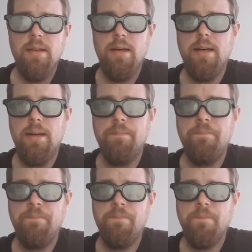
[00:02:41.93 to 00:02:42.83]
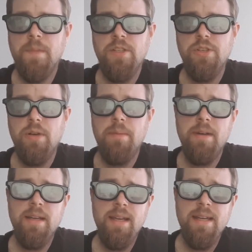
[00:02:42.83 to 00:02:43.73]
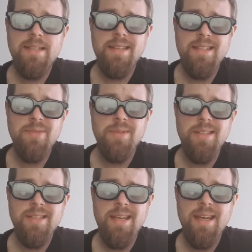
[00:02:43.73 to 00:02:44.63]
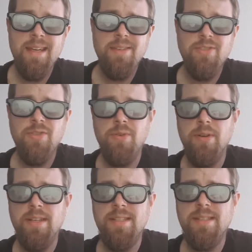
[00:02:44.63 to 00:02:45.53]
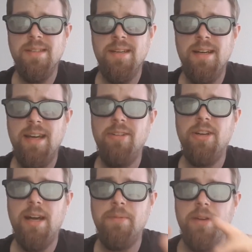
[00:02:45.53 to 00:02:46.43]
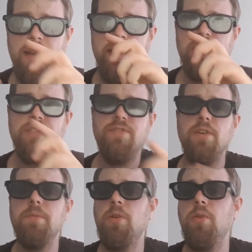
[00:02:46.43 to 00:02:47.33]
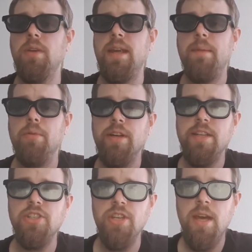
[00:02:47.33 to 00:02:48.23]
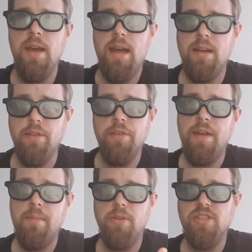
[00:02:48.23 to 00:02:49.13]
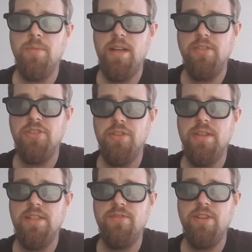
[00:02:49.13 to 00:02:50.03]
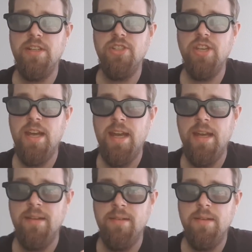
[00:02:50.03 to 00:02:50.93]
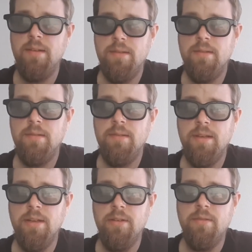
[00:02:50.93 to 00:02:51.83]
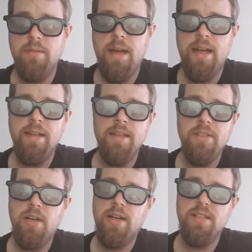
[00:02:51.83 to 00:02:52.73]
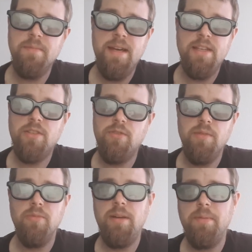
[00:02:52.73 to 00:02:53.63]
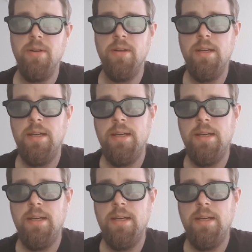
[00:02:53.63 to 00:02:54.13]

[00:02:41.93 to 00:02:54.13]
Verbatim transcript: Um, so I'm going to guess that this was a tourist uh, helicopter and they just filmed the Golden Gate Bridge and either them or someone else took this footage and, you know, added this awesome ass Grim Reaper.